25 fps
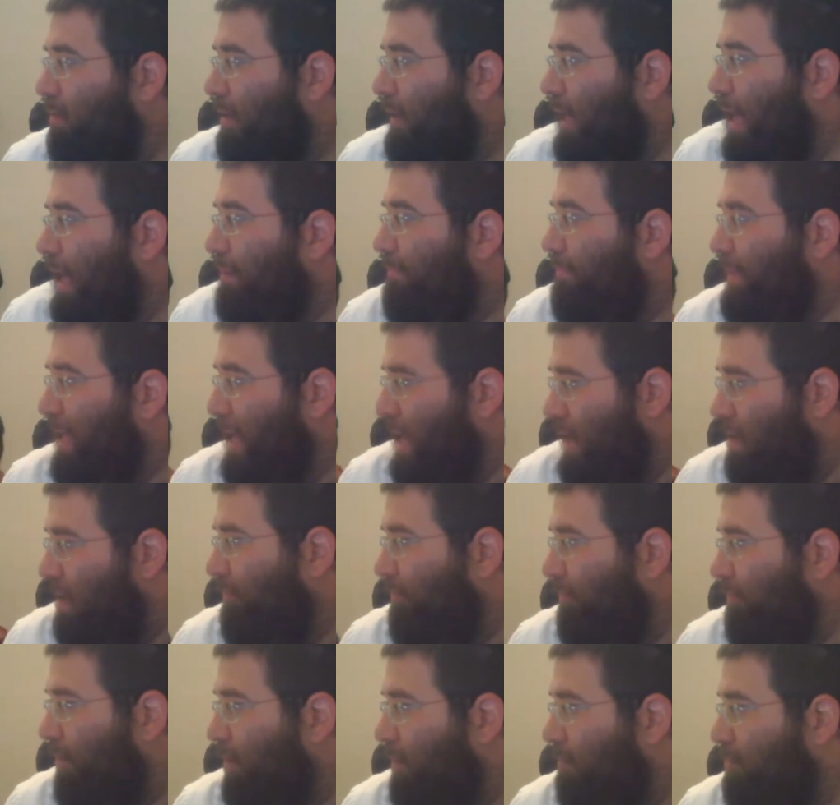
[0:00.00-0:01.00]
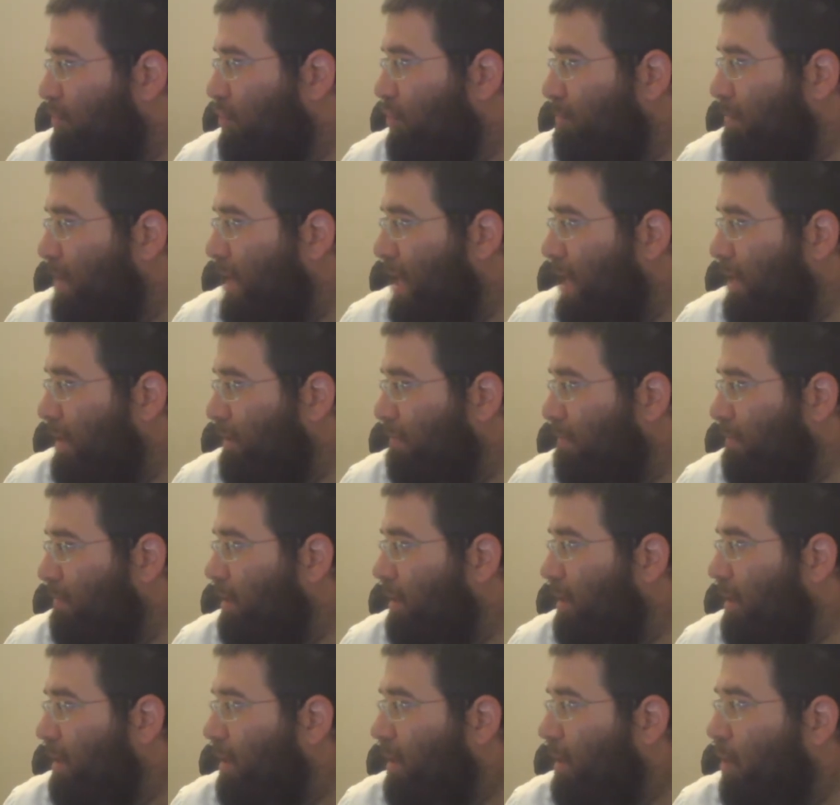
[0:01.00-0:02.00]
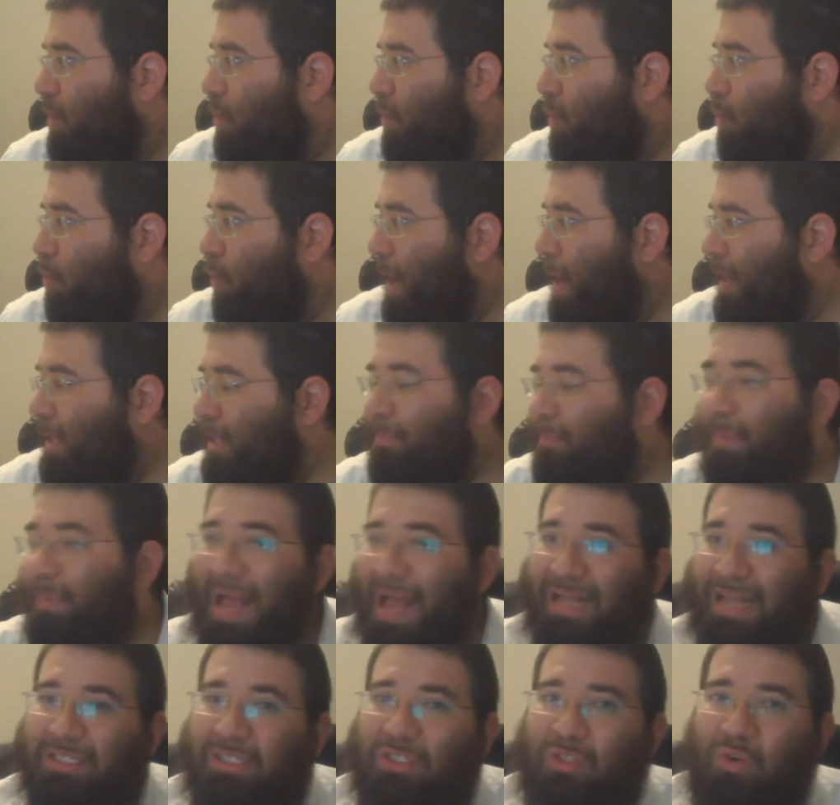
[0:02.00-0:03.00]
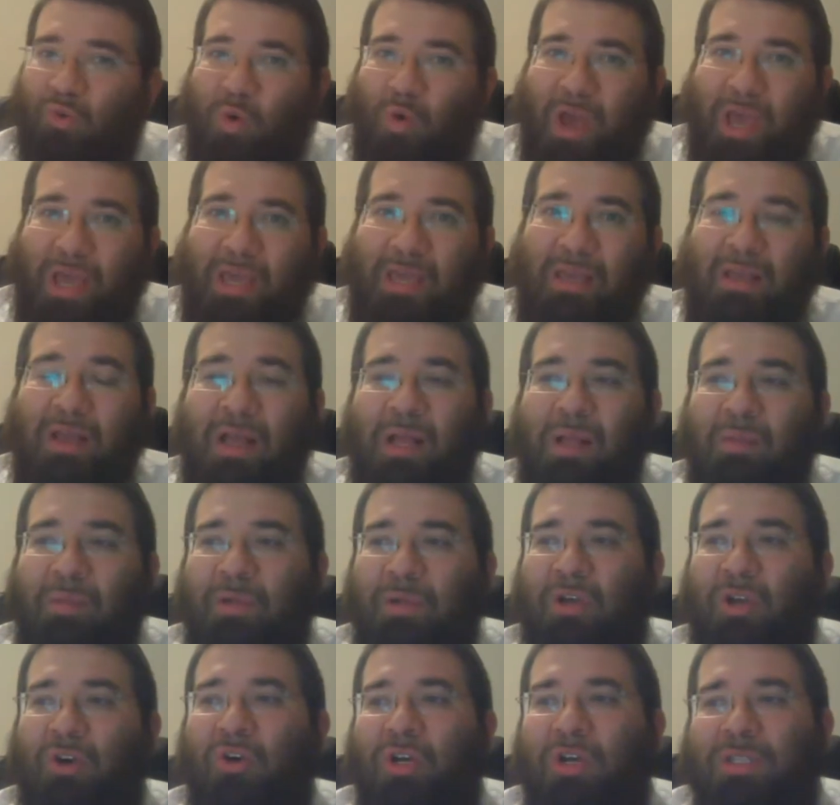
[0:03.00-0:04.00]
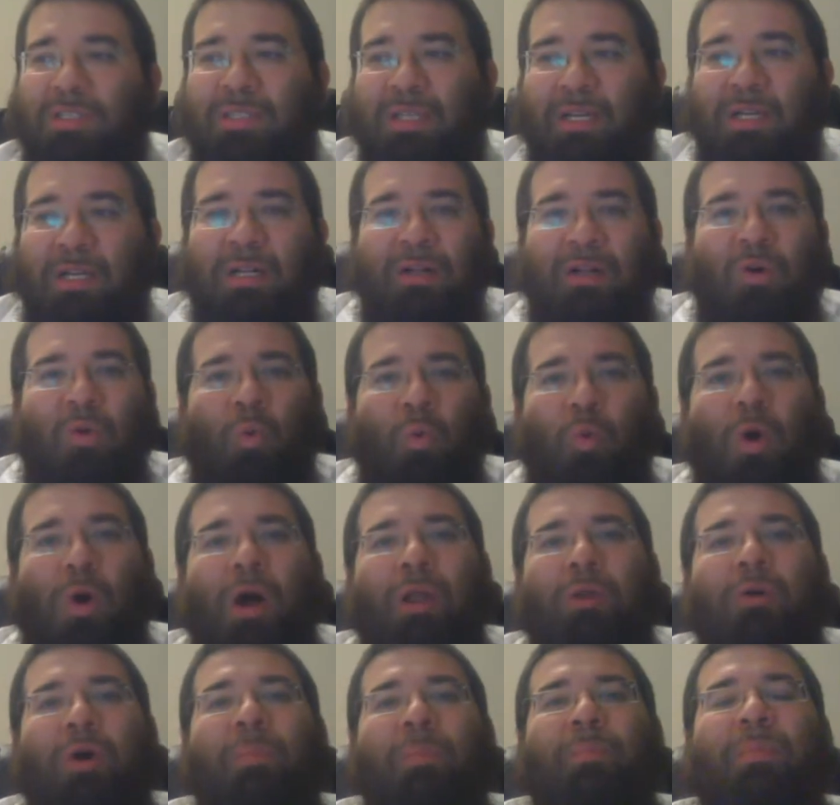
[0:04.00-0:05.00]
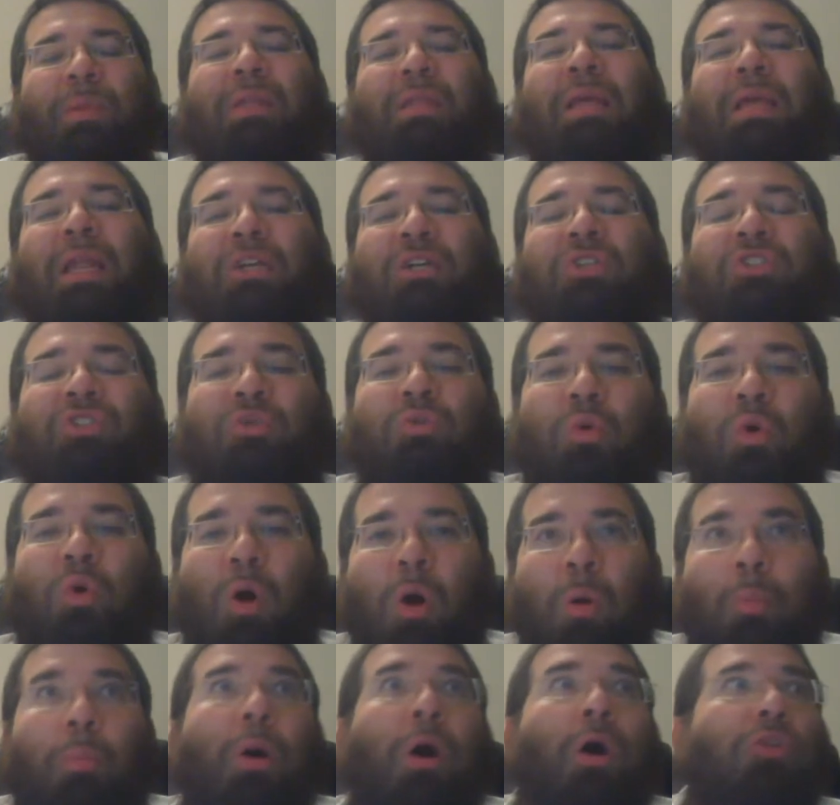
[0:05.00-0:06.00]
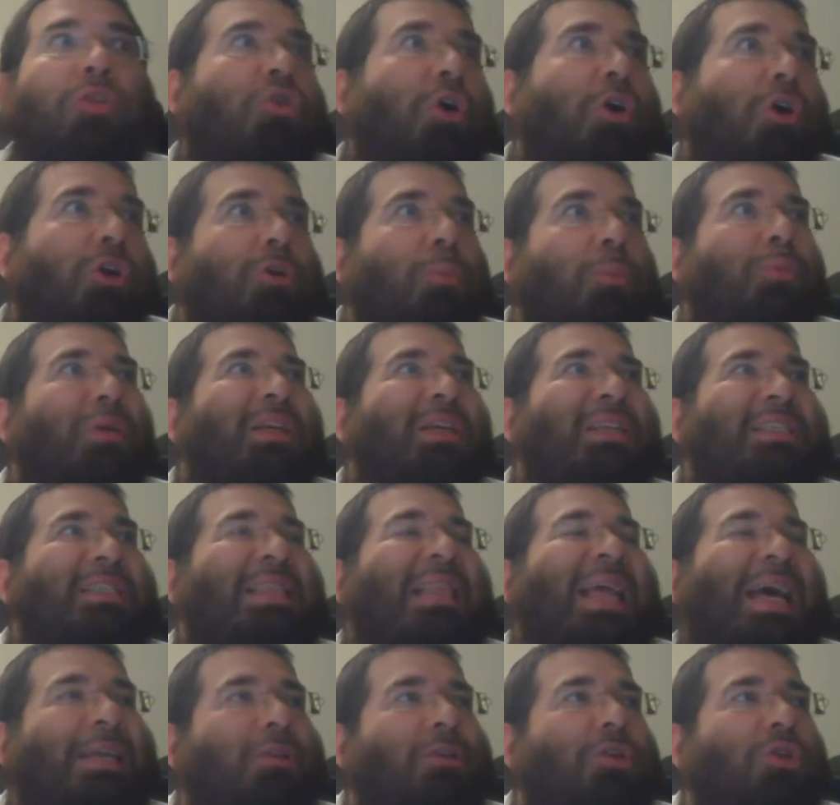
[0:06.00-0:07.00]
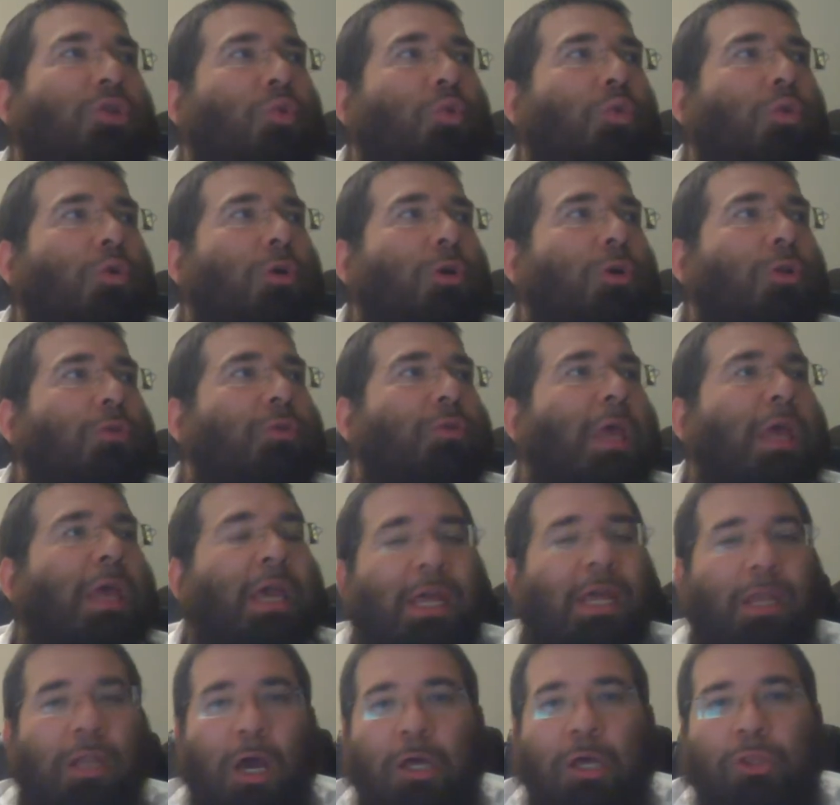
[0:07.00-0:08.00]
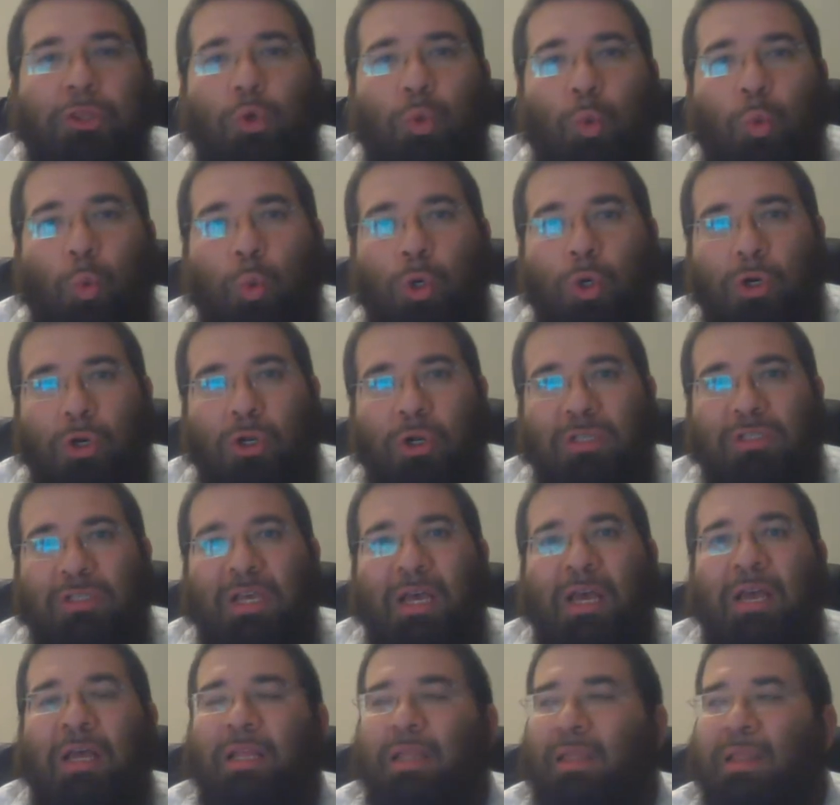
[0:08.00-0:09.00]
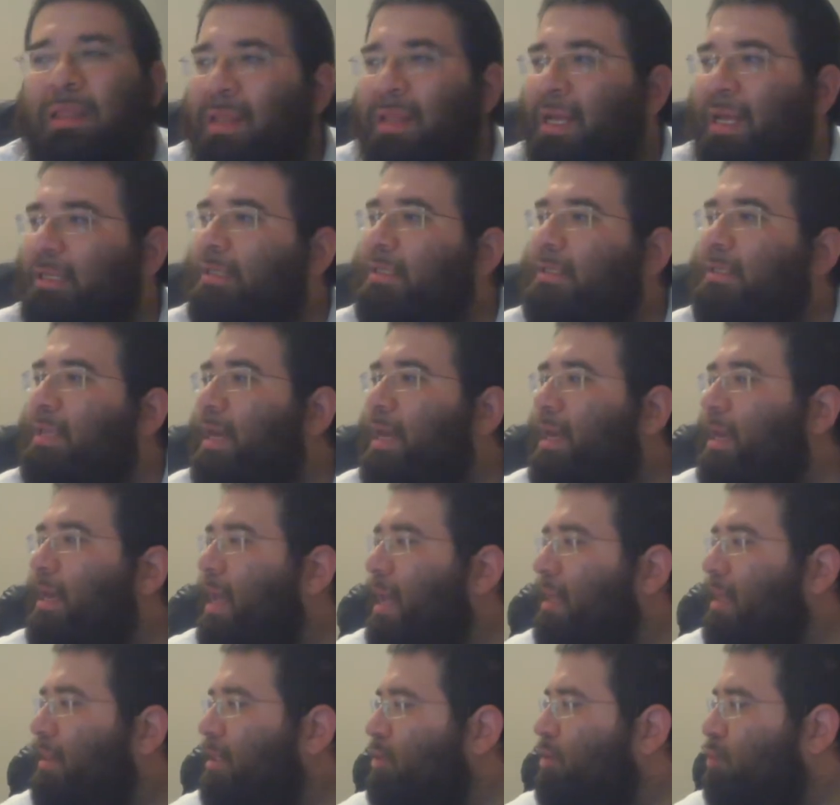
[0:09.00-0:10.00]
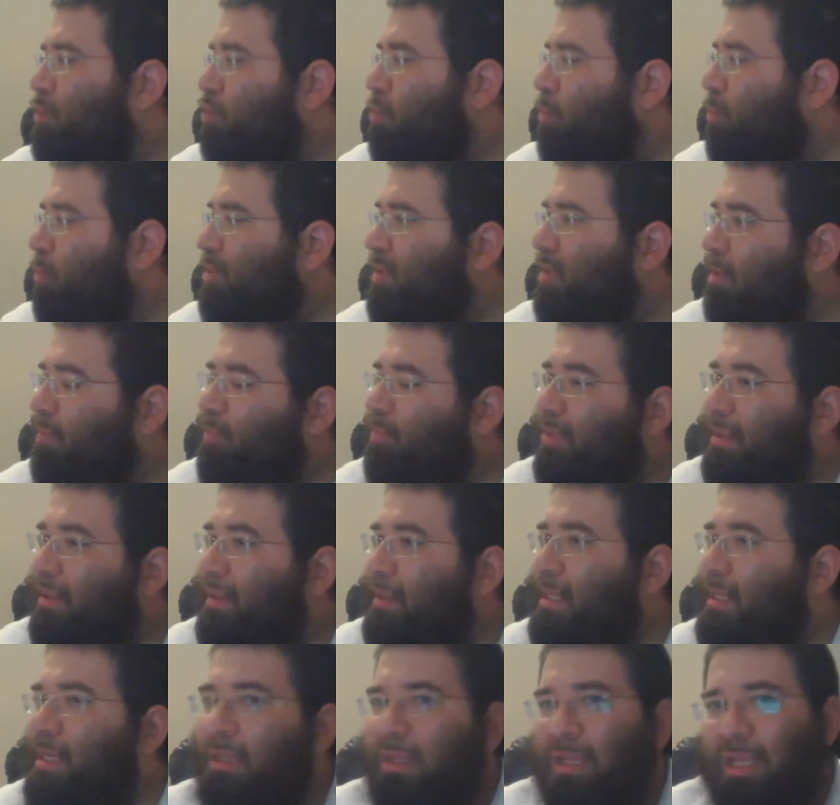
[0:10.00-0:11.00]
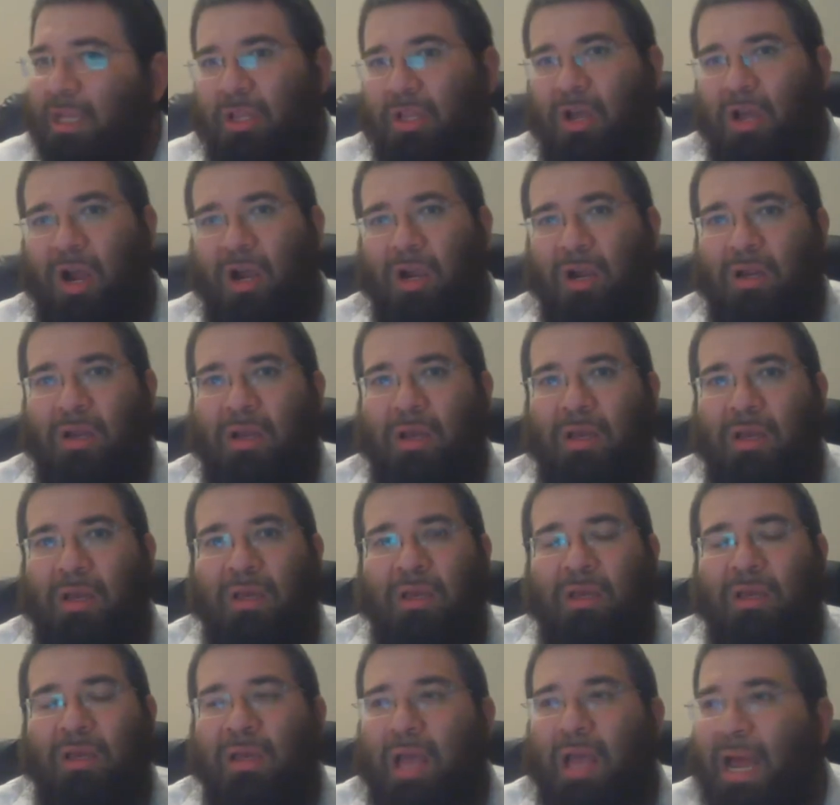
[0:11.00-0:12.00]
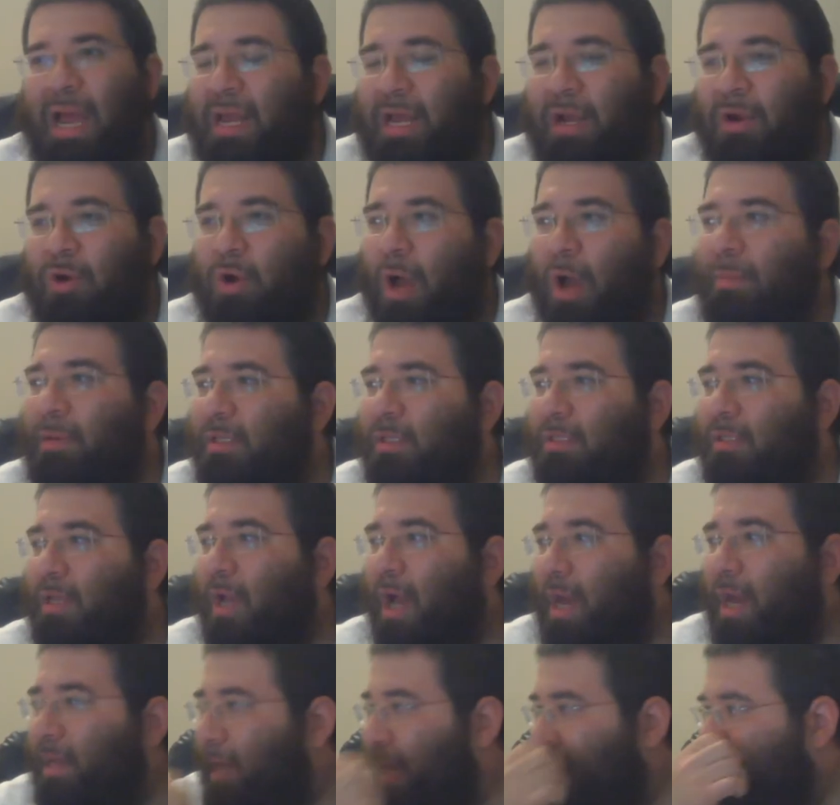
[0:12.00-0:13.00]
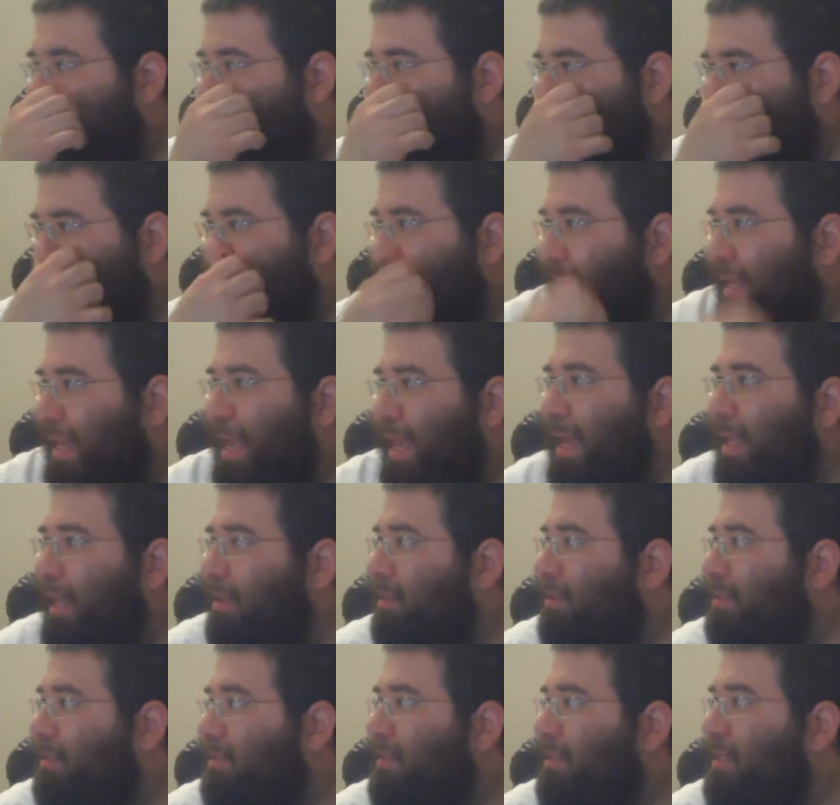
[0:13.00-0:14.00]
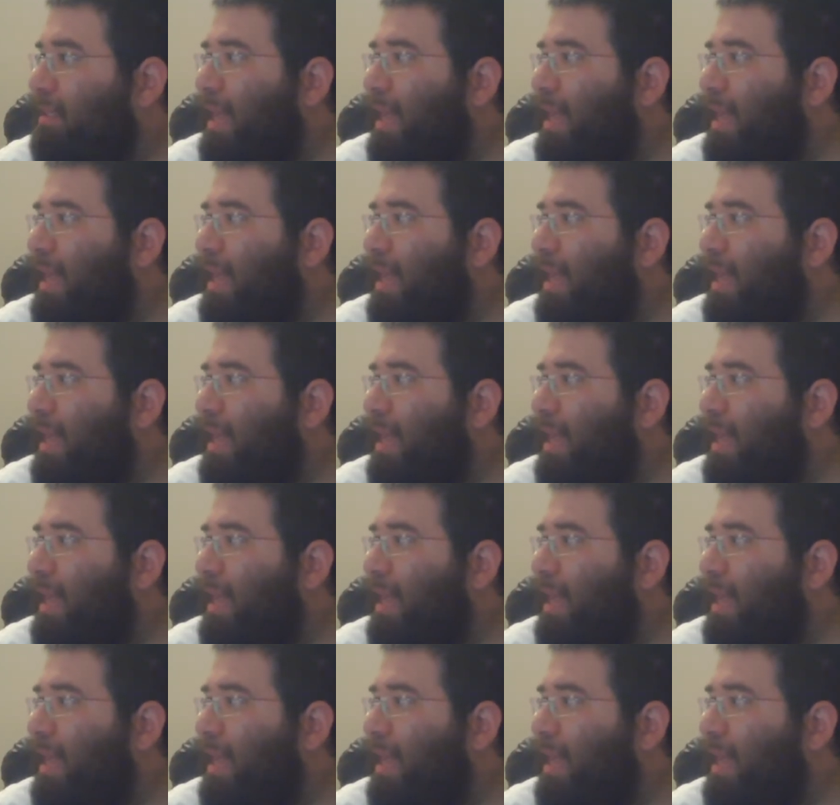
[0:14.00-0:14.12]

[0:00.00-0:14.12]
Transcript: came down from Shemayim when he passed away. Because what do I mean that Torah brings light to the world? In other words, let's say this room was completely dark, and I come inside and I can't see